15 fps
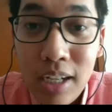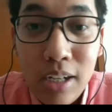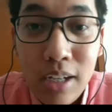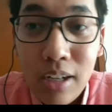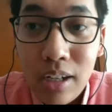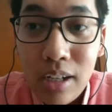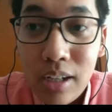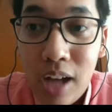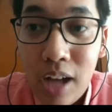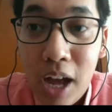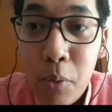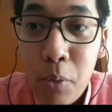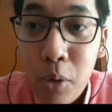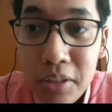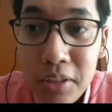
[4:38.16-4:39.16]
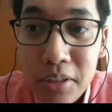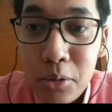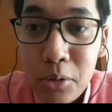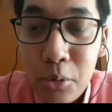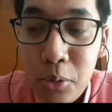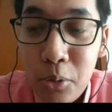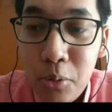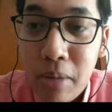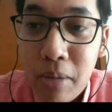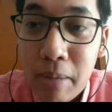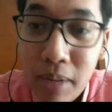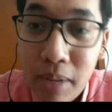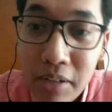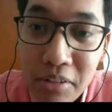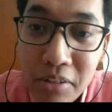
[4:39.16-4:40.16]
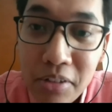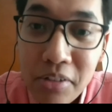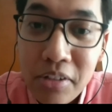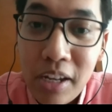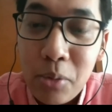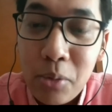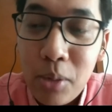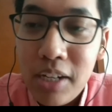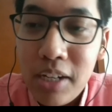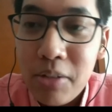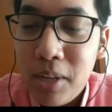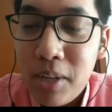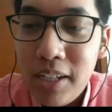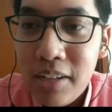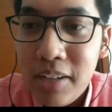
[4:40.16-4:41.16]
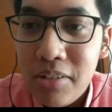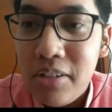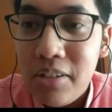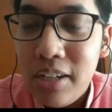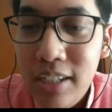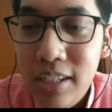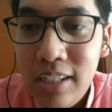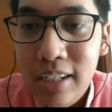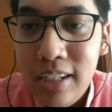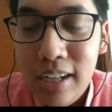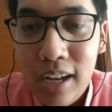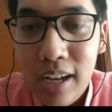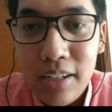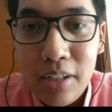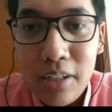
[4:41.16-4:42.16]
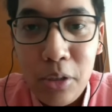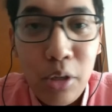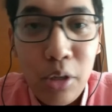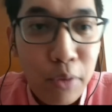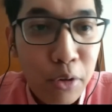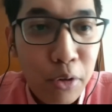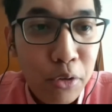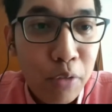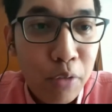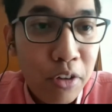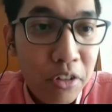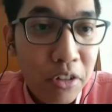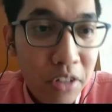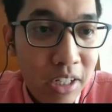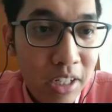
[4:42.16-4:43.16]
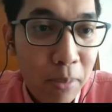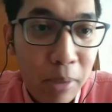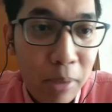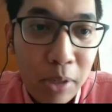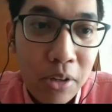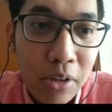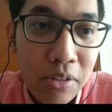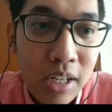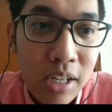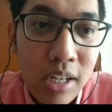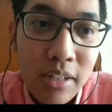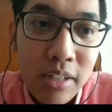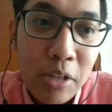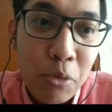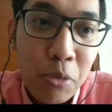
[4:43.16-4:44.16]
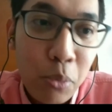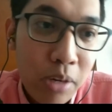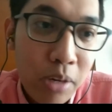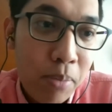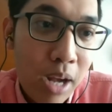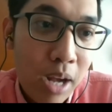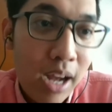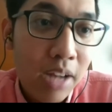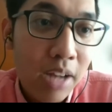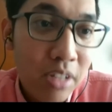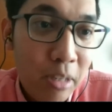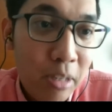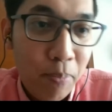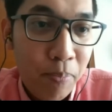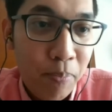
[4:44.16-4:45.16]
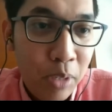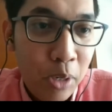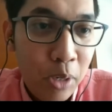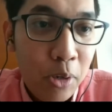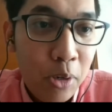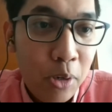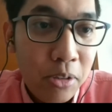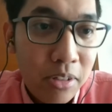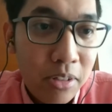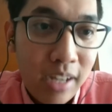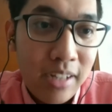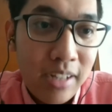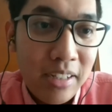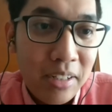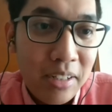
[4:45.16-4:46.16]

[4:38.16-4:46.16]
uh, I wanted to do my master's as well as my SJD at the University of Virginia because that's where pa Hasjim also studied.